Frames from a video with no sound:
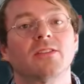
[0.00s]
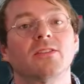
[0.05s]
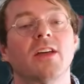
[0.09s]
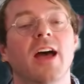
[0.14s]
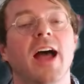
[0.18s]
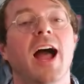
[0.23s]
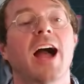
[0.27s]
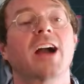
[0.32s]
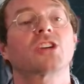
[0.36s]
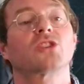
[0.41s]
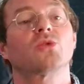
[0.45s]

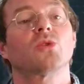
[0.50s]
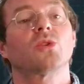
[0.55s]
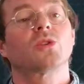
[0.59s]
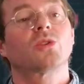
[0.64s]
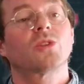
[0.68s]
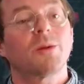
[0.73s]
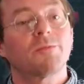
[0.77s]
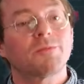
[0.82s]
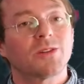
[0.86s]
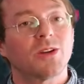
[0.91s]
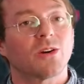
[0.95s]
the actual
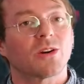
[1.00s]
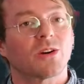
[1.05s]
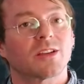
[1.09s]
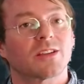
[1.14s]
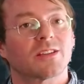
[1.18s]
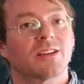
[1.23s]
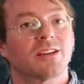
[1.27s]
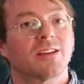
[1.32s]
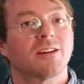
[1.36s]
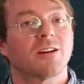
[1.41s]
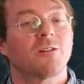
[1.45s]
crypto
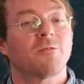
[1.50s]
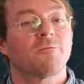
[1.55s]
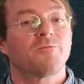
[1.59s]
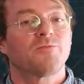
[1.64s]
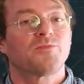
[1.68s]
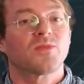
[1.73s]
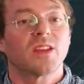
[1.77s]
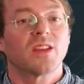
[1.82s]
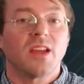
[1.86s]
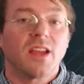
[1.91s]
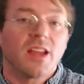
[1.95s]
casino.
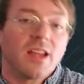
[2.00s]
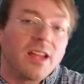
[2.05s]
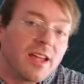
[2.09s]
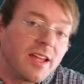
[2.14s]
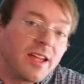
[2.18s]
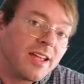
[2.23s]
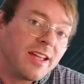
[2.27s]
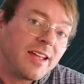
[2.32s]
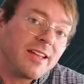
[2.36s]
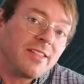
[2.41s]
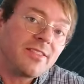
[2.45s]

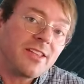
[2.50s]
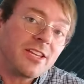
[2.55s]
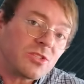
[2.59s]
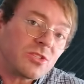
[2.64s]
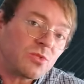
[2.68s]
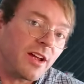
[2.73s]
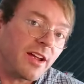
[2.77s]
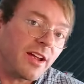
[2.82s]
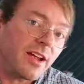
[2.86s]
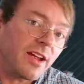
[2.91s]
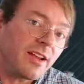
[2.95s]
In
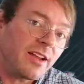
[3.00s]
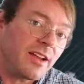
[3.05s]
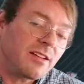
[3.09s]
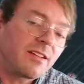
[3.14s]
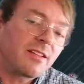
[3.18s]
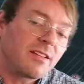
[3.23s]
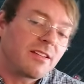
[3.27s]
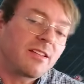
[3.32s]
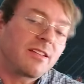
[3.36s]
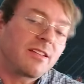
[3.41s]
this way,